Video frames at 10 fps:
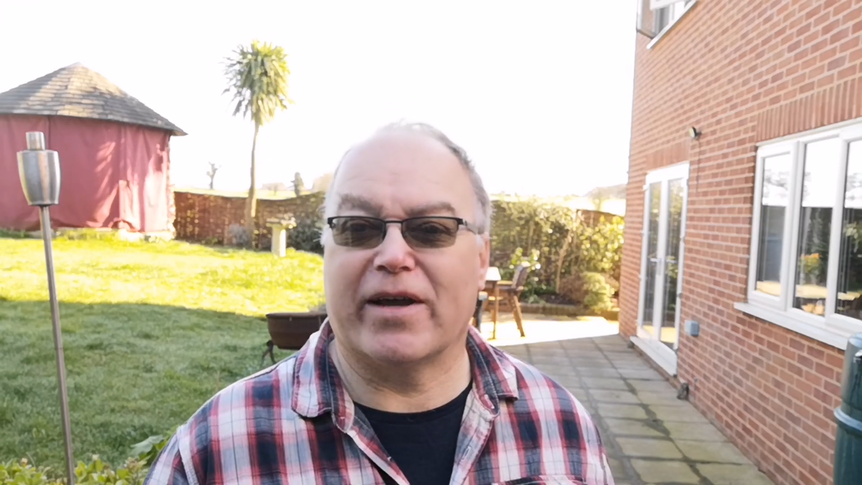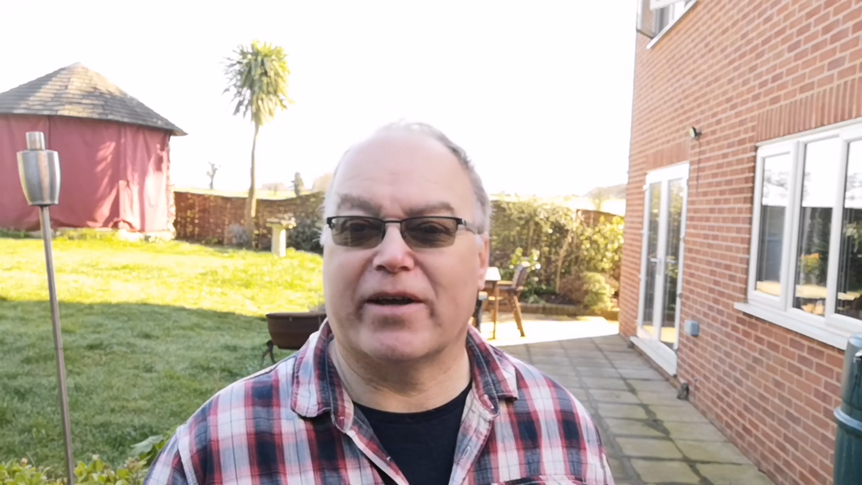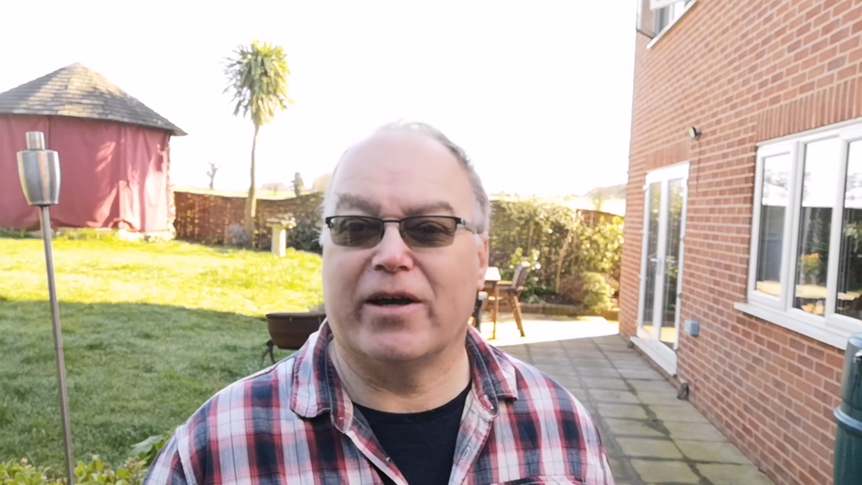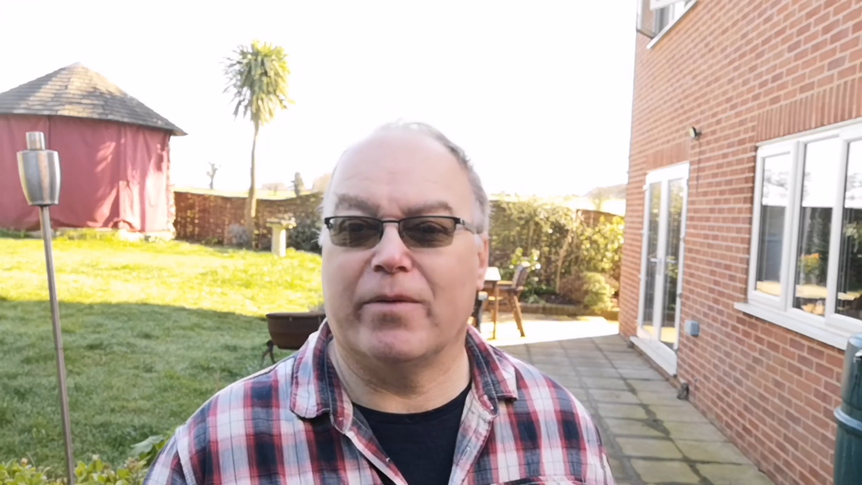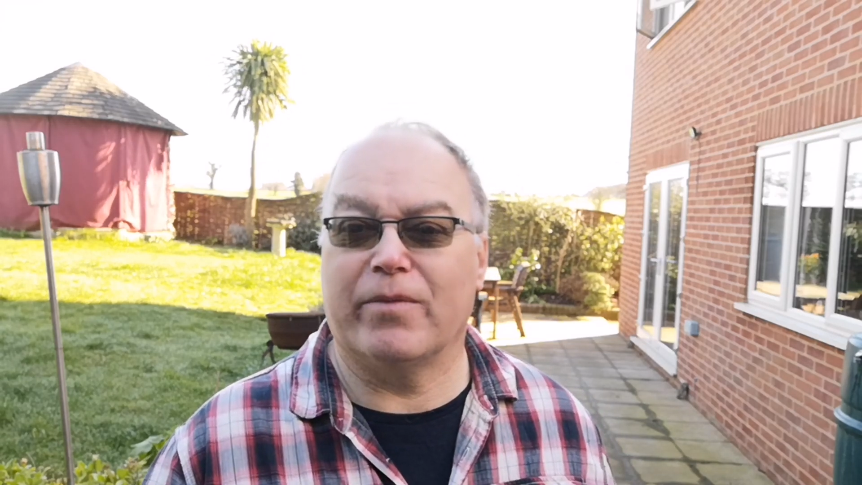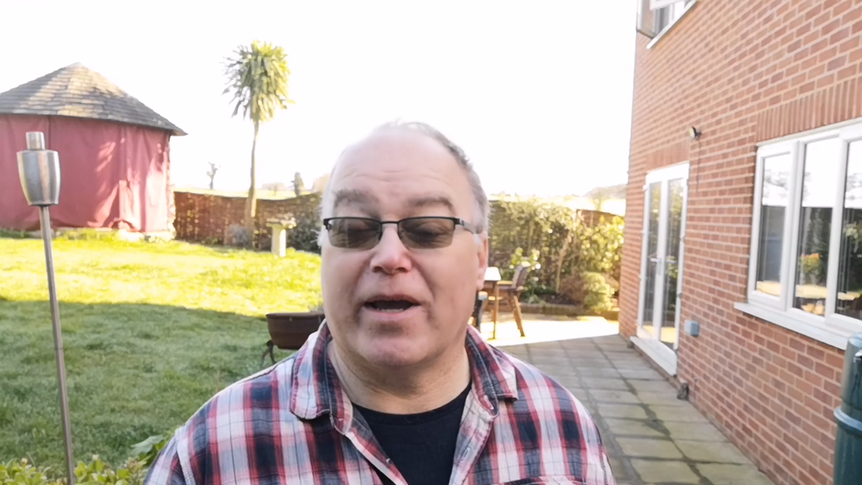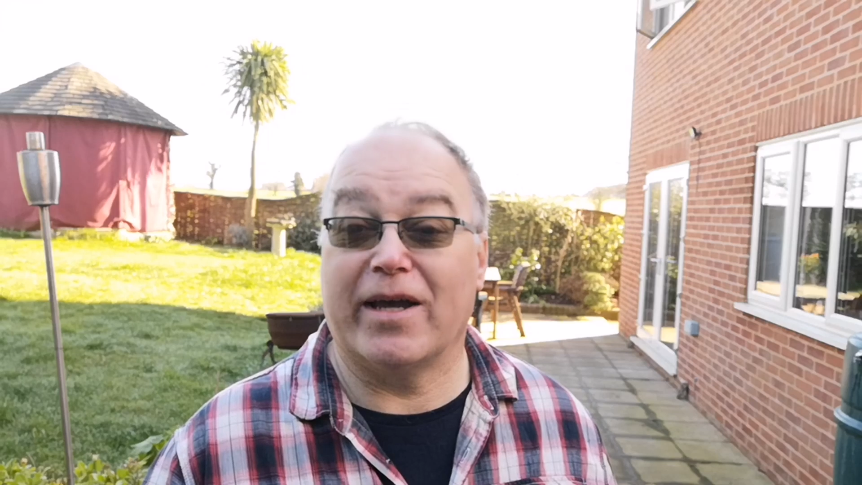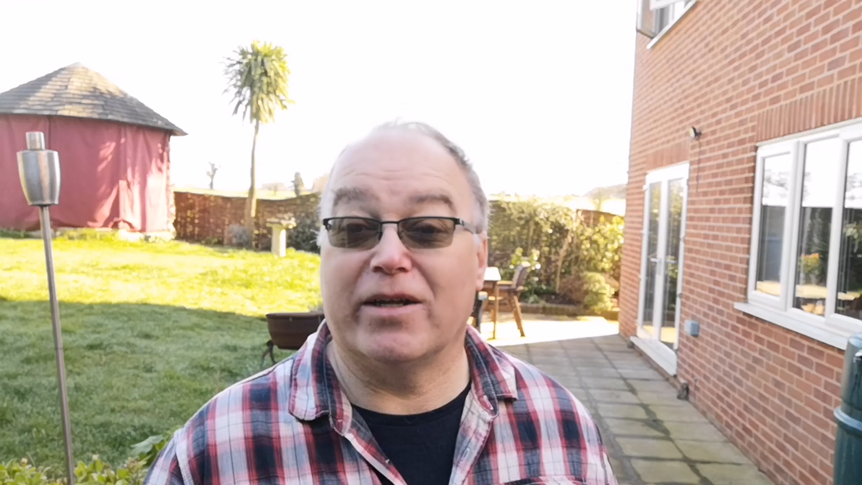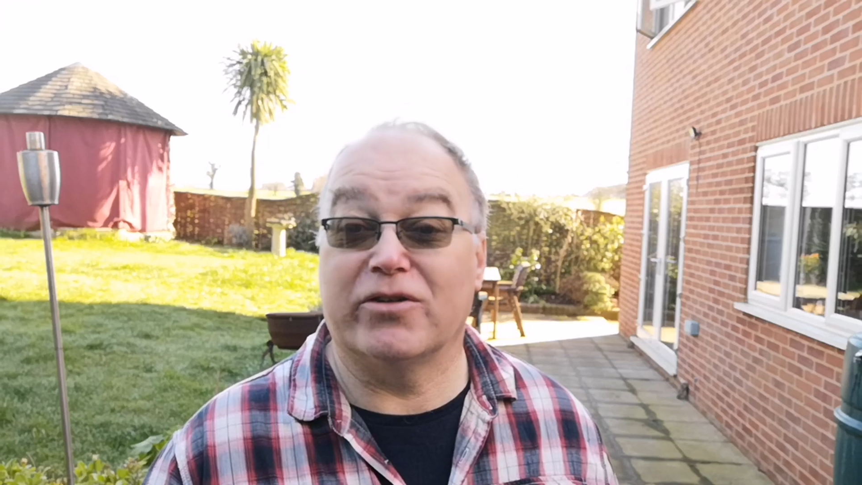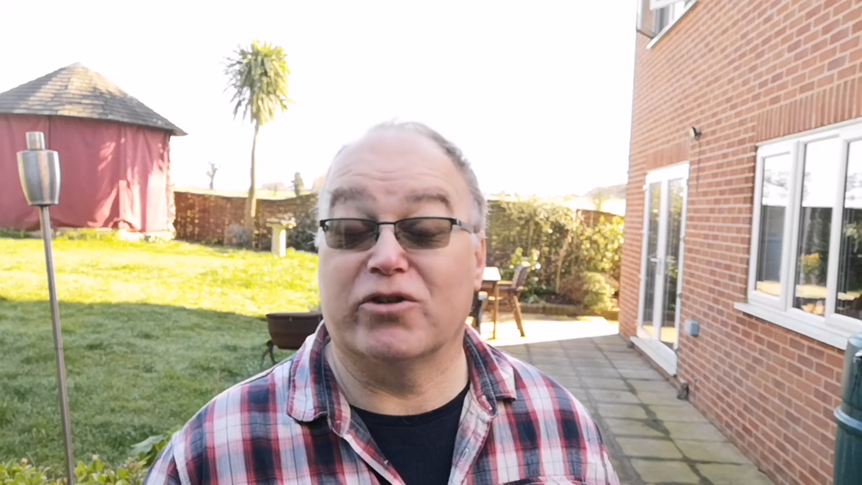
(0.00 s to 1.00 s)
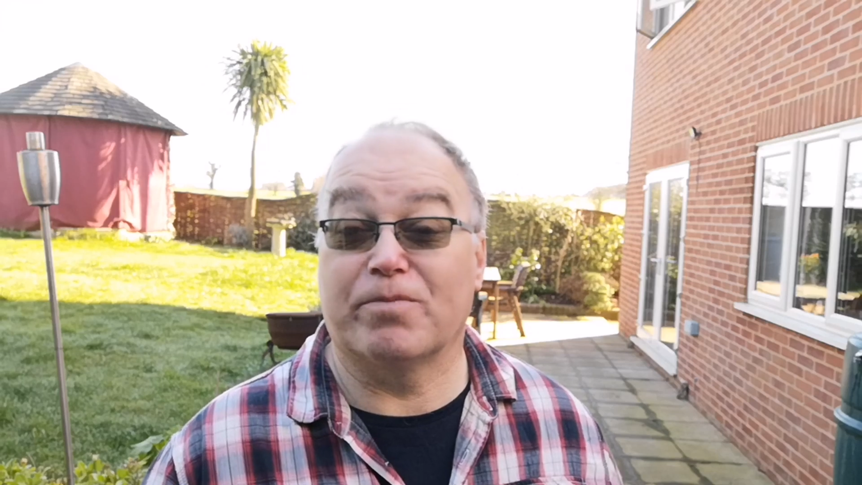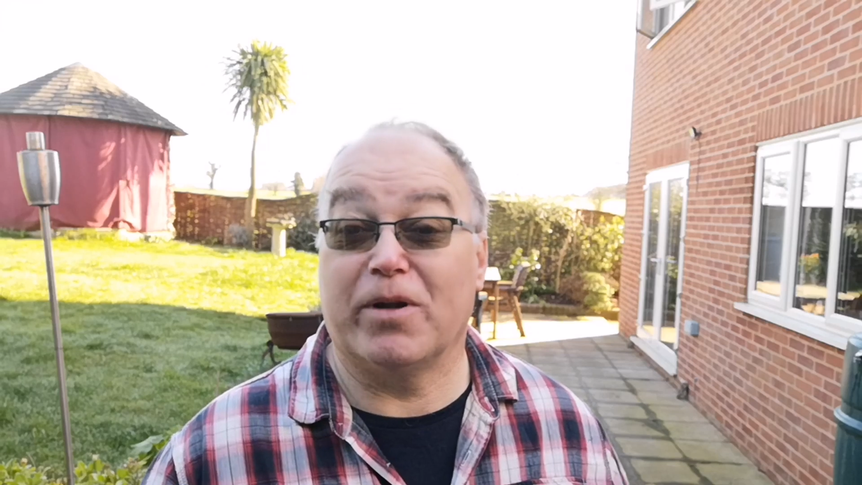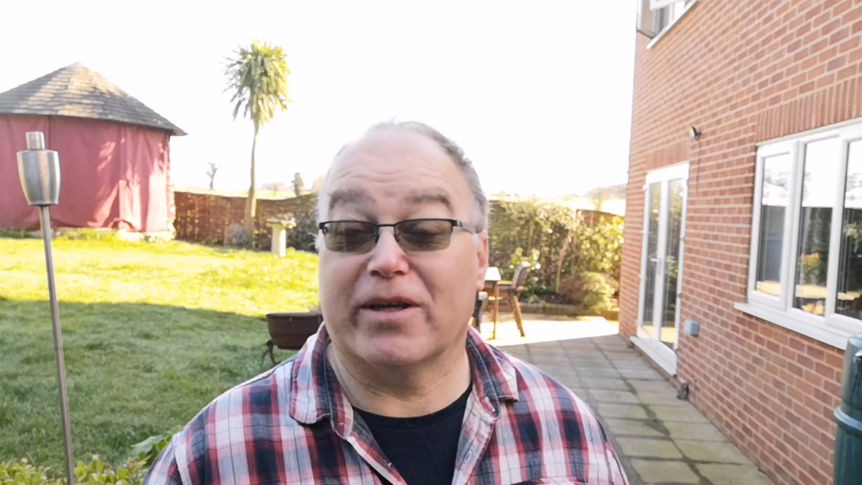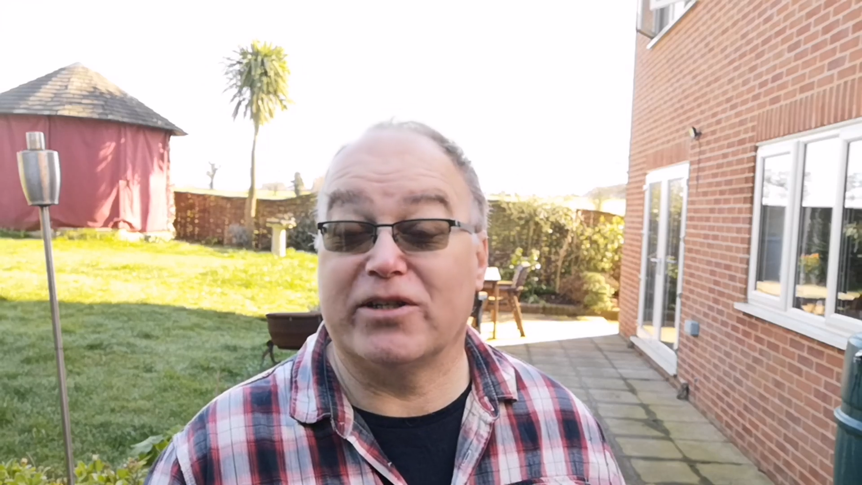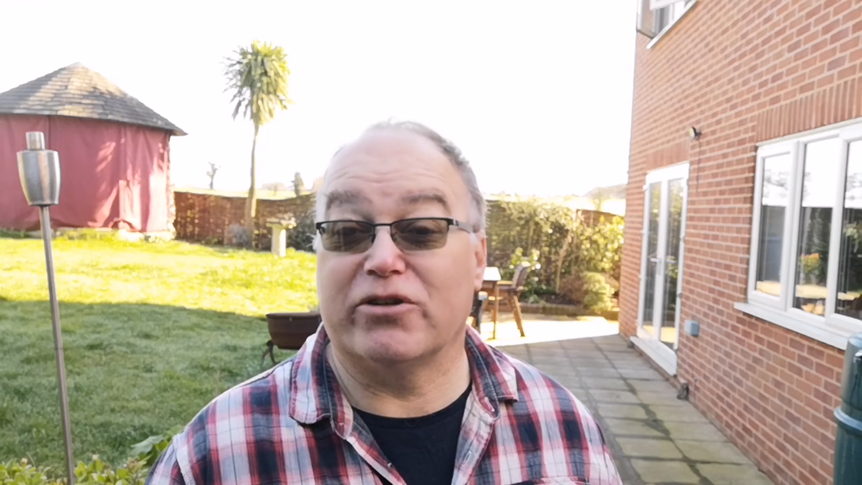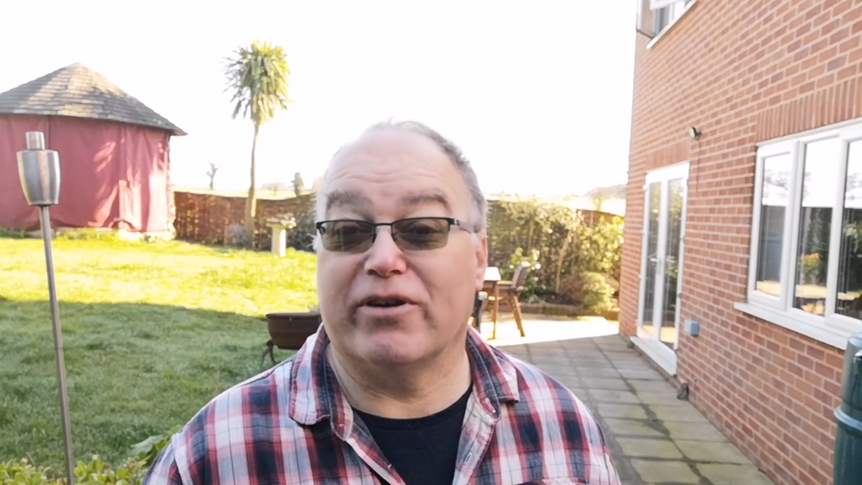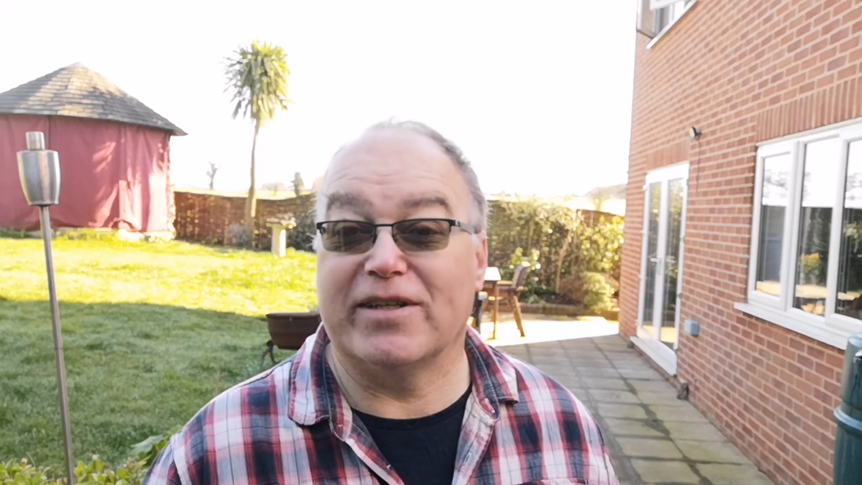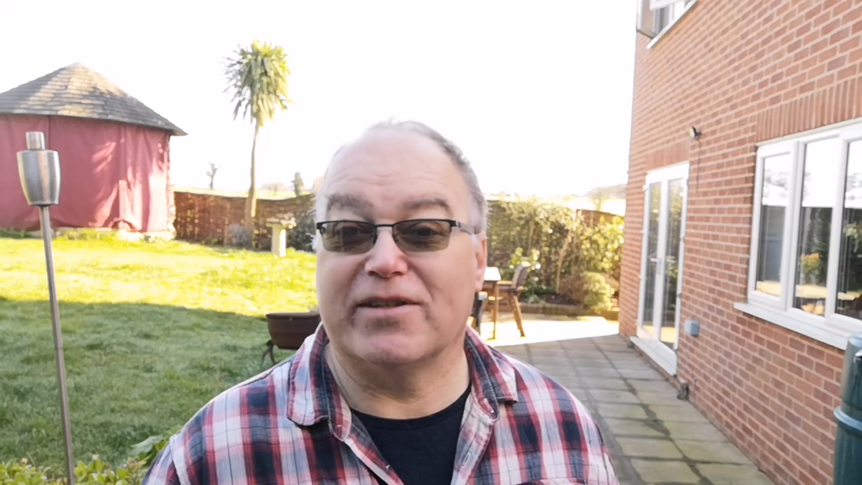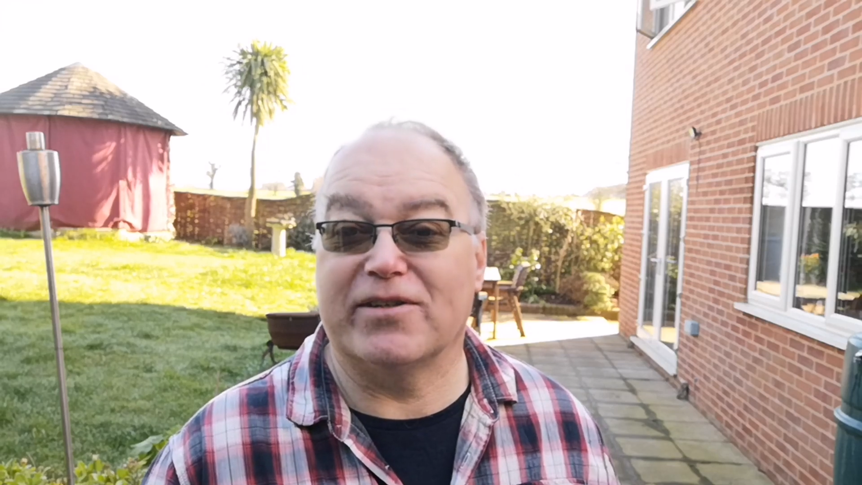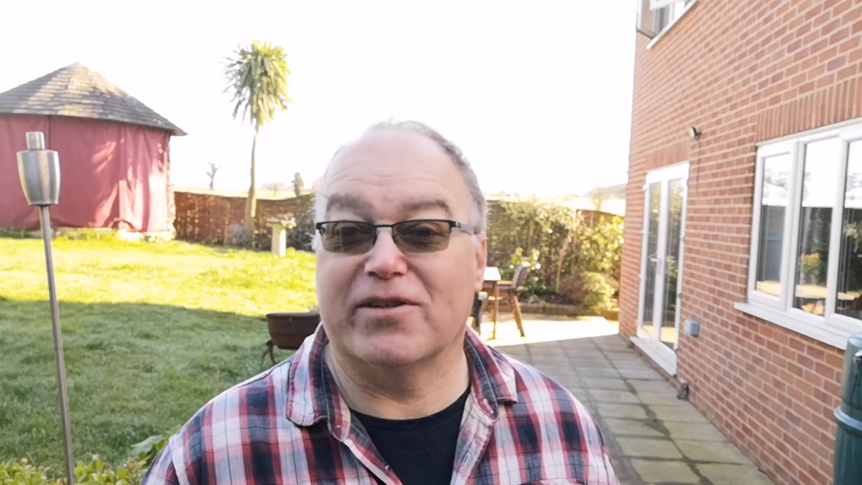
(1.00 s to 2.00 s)
that come and just plug into your
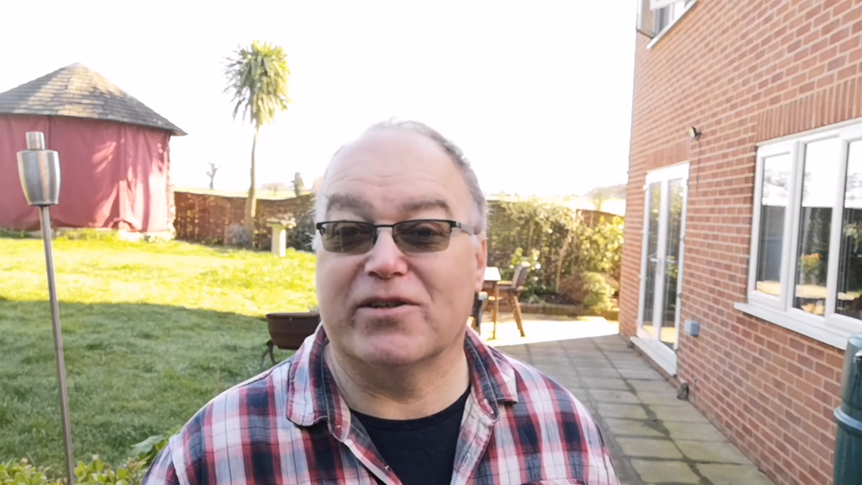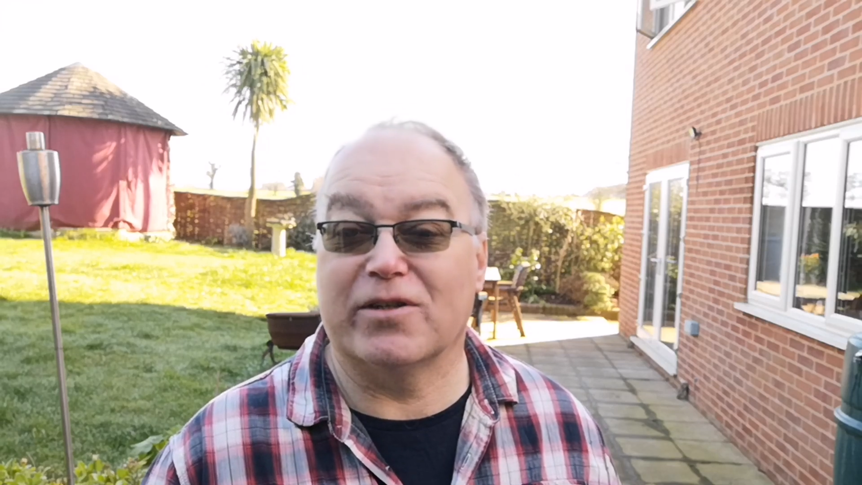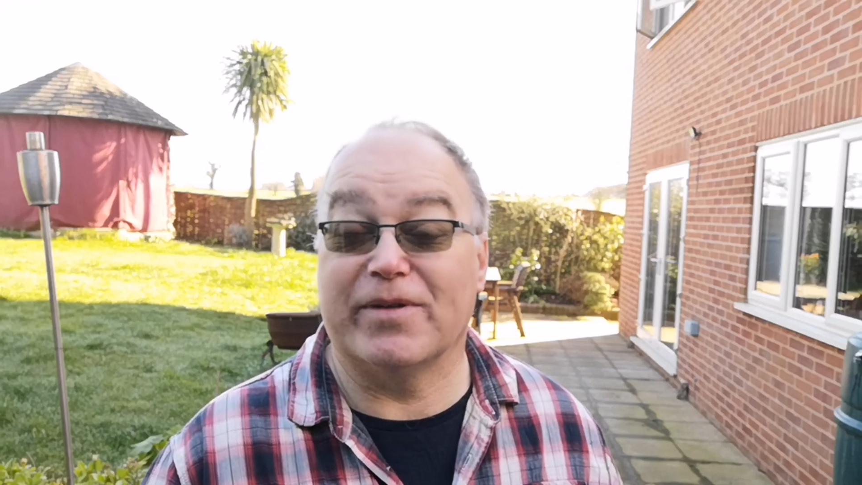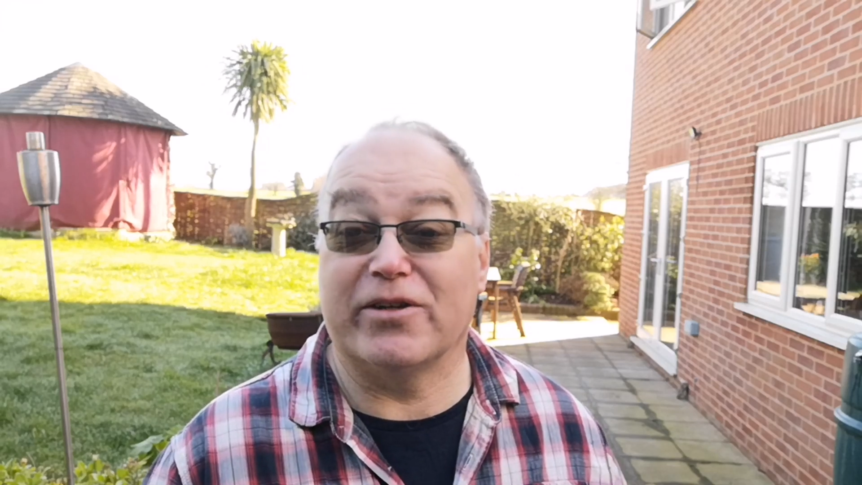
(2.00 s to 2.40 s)
AC system,